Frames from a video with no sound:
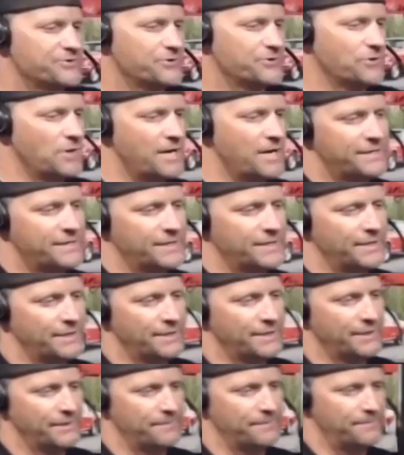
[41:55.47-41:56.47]
like
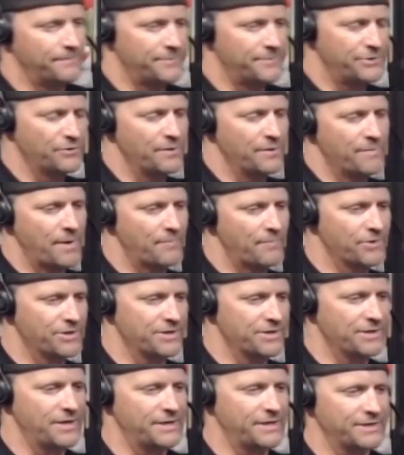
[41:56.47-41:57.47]
a? Do you remember
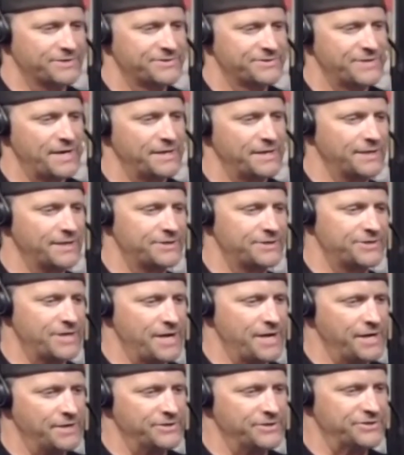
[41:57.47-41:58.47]
a, like a psychic
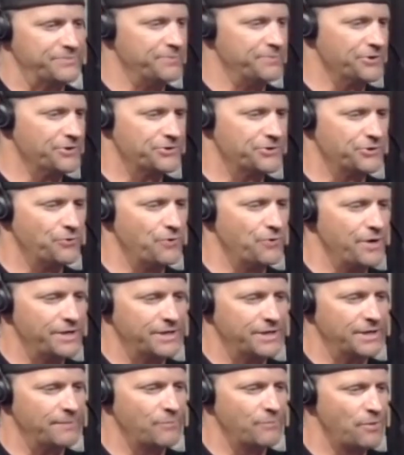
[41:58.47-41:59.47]
change, spiritual
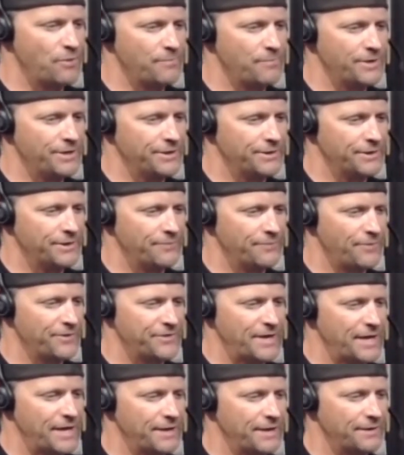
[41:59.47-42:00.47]
waking moment, and what
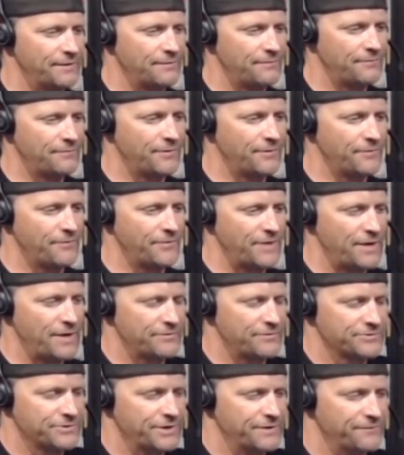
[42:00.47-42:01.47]
that what what that
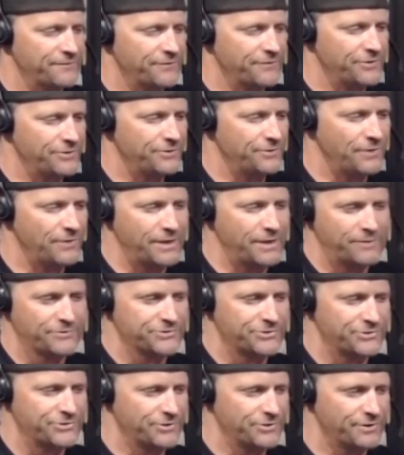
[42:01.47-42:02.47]
was like for you? Like,
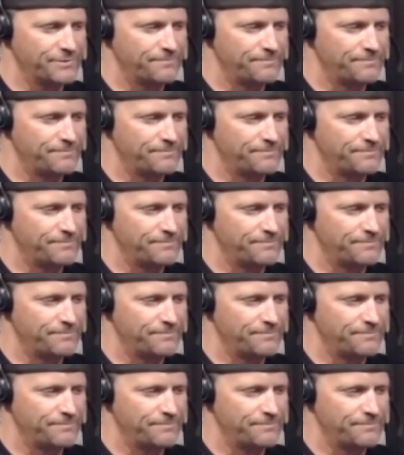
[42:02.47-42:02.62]
was there a